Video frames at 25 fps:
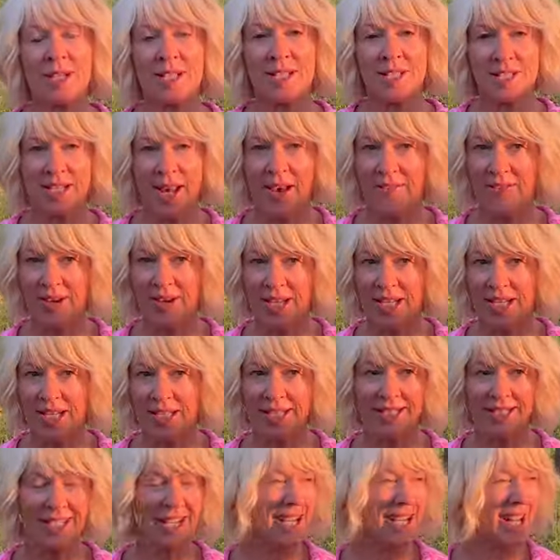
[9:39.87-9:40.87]

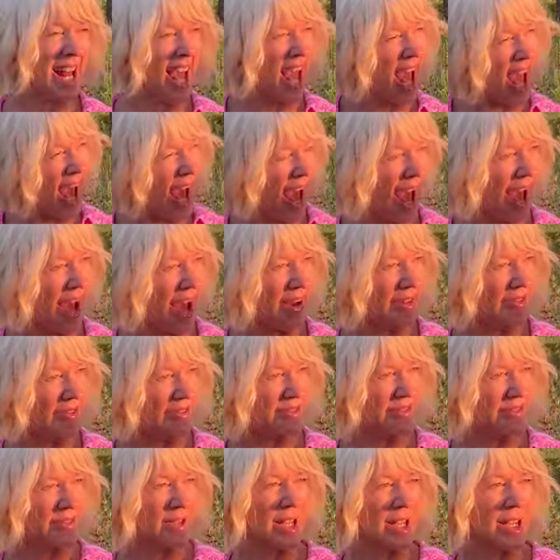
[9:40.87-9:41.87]
seven and a
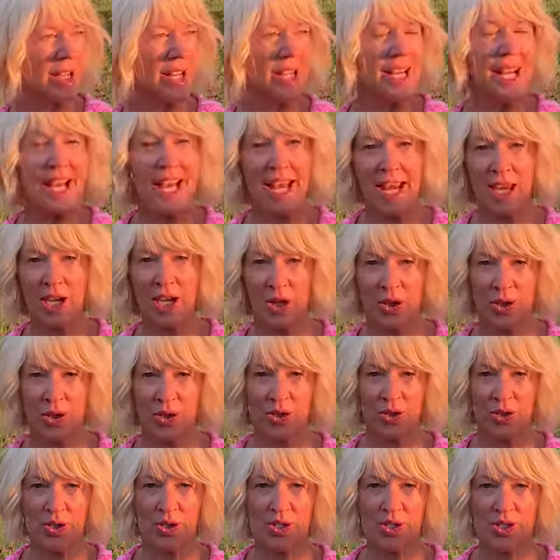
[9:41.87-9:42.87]
half
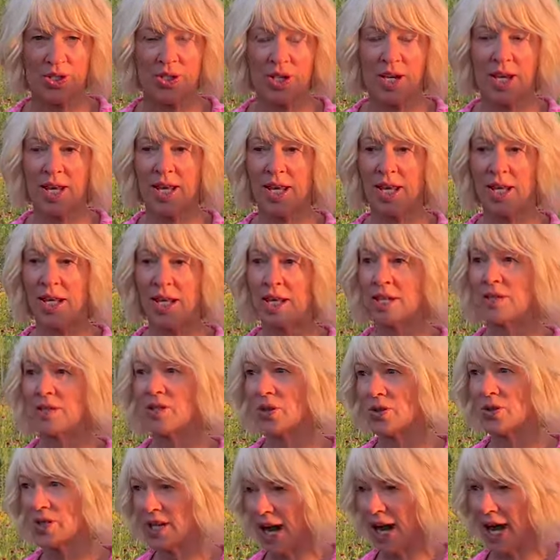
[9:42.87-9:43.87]
acres in
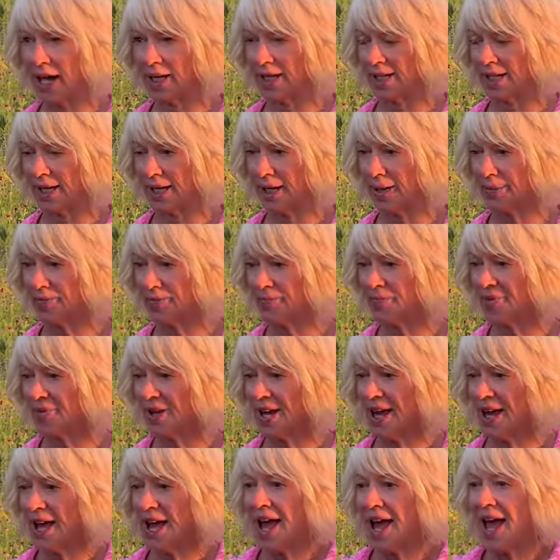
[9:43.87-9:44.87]
totality
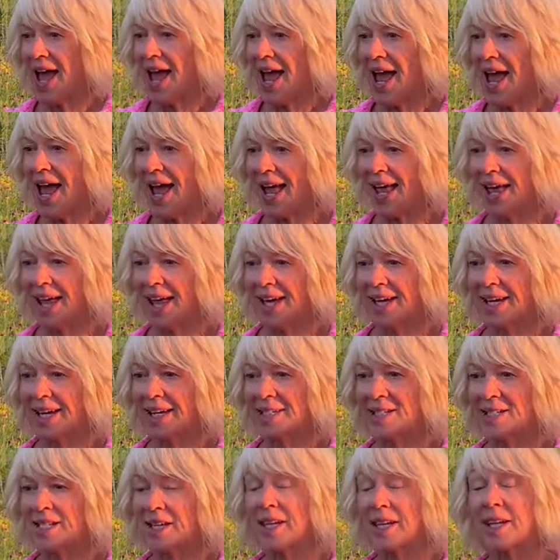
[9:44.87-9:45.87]

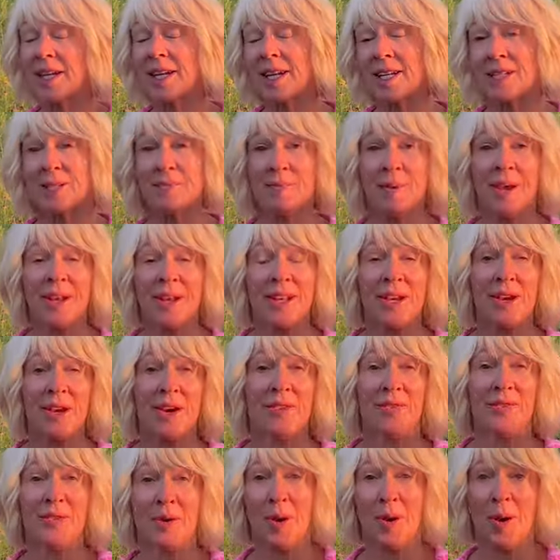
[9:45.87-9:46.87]
and it has been here
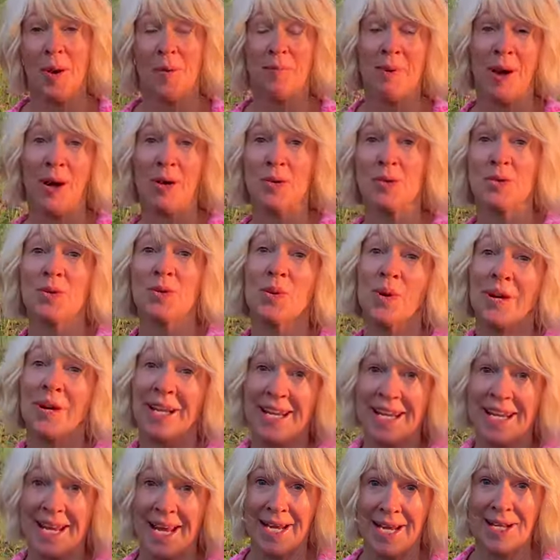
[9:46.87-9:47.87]
for about
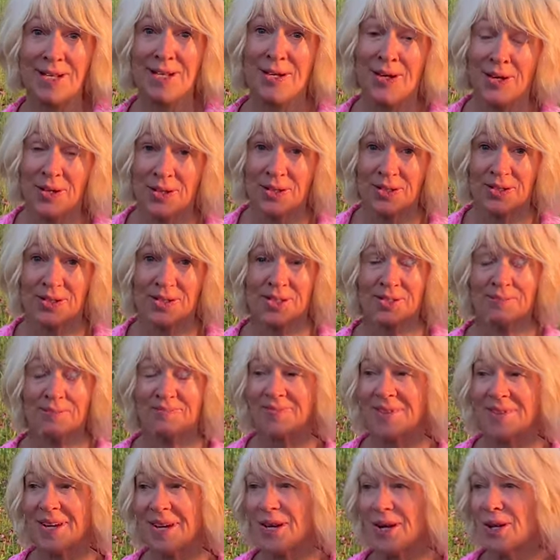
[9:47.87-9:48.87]
28 years.
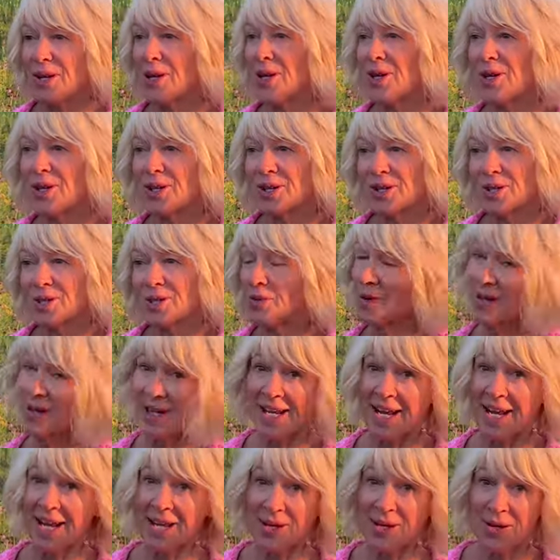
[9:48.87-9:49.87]

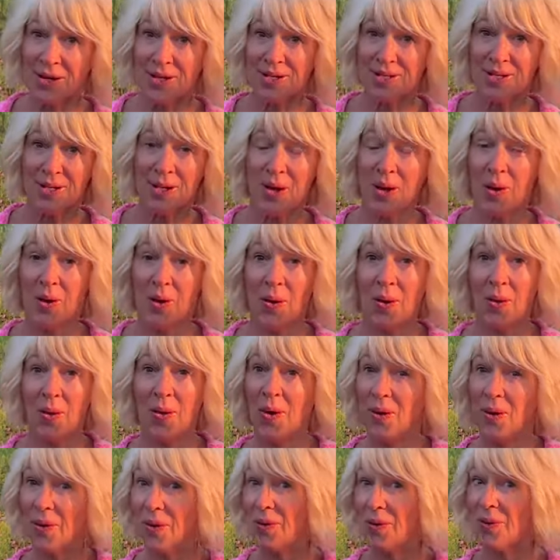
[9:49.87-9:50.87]
28 years ago,
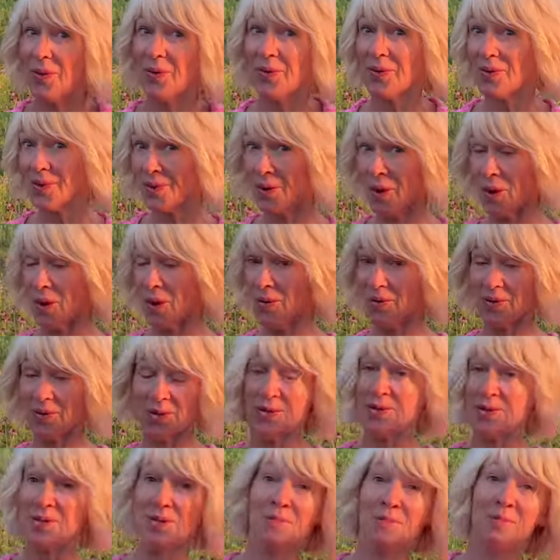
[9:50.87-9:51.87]
there
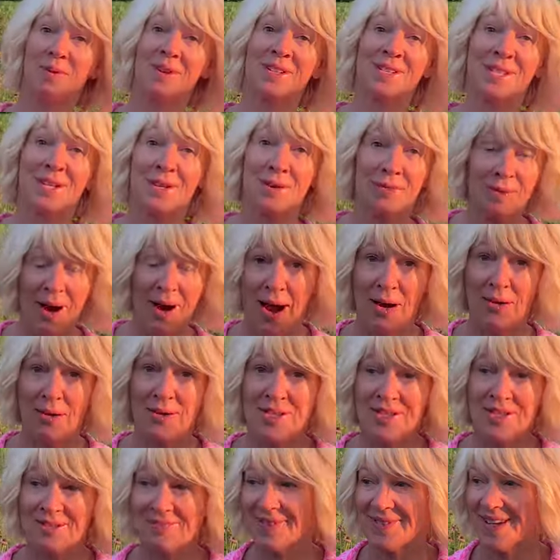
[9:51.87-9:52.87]
YouTube wasn't
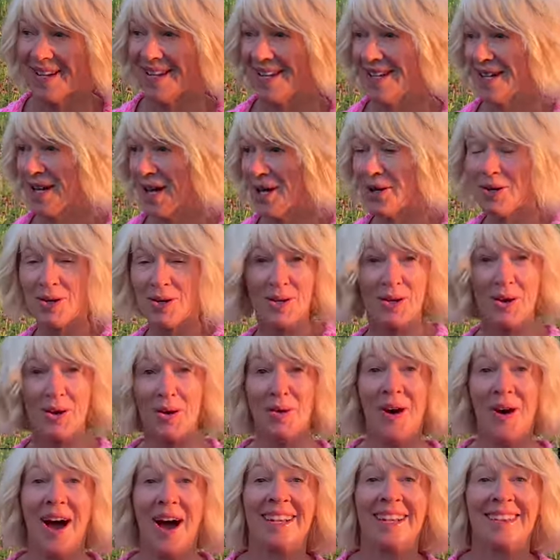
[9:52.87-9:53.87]
around. I couldn't
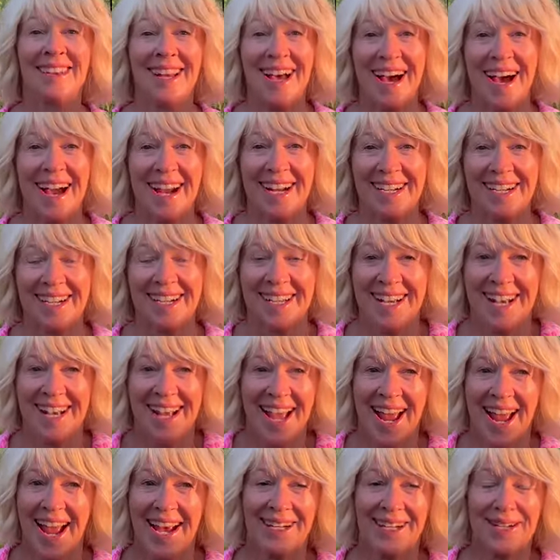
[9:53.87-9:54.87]
go online
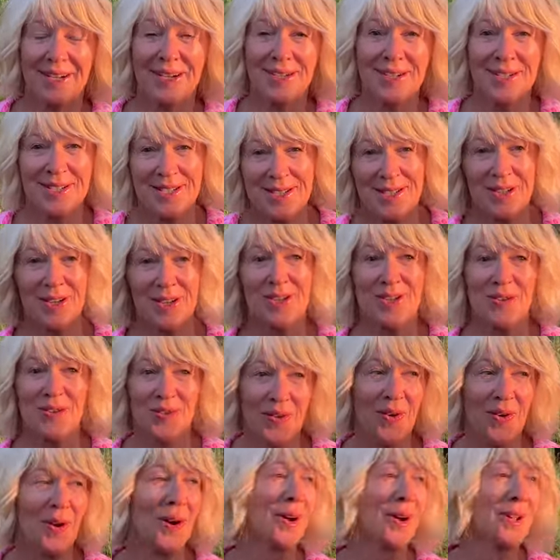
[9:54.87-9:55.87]
and I couldn't search
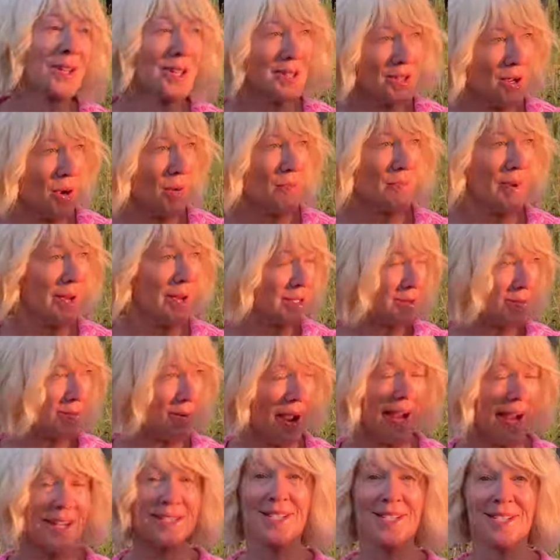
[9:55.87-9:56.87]
for, you know, best
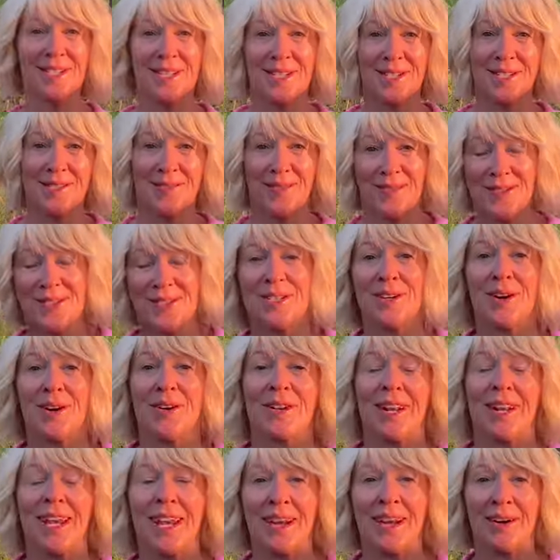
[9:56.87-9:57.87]
practices for
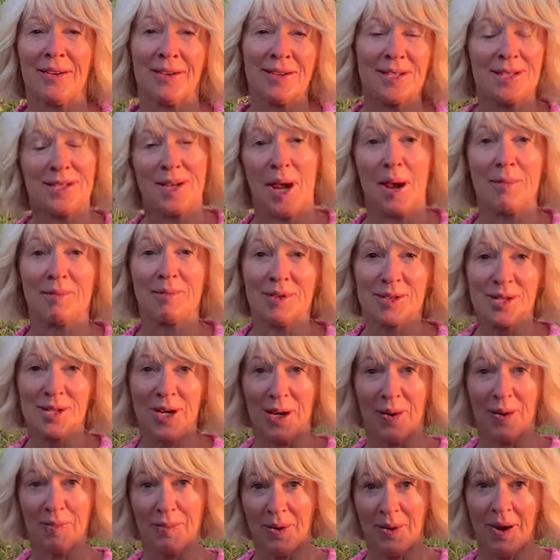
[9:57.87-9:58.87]
starting or
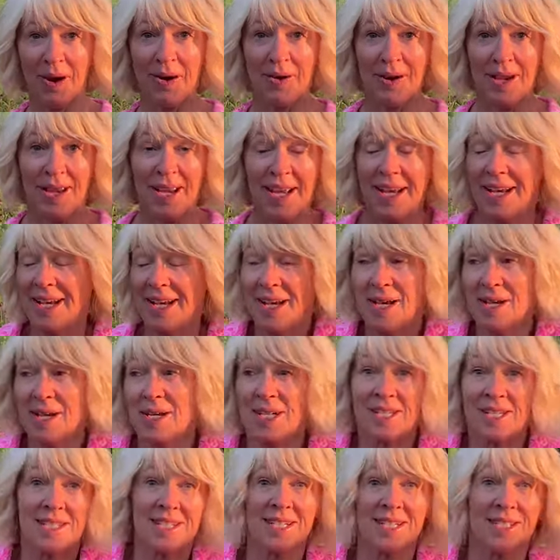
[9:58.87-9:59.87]
establishing a prairie
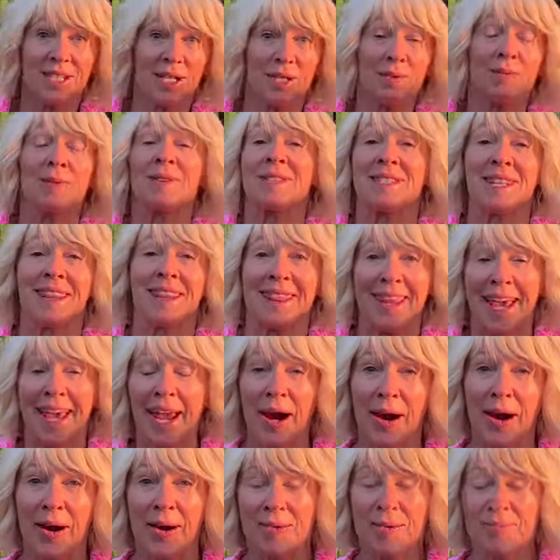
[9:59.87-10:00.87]
because it just wasn't
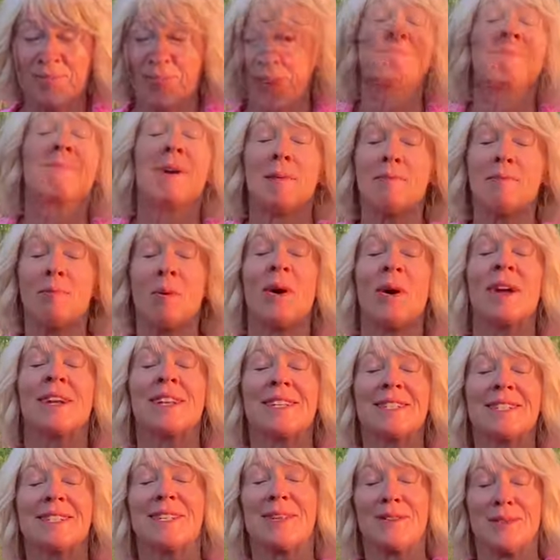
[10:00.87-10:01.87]
there. My point
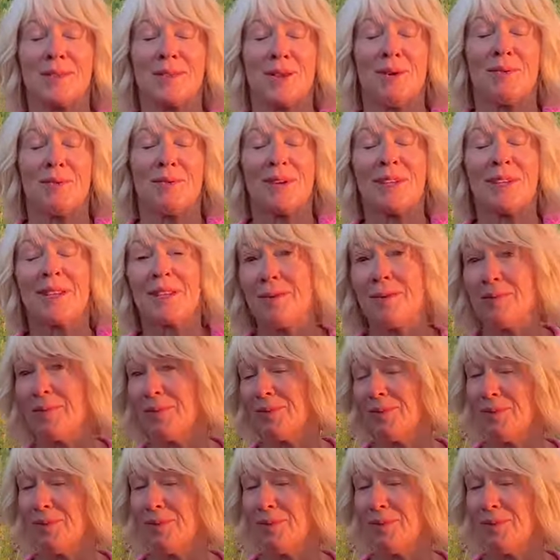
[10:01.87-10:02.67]
is that there really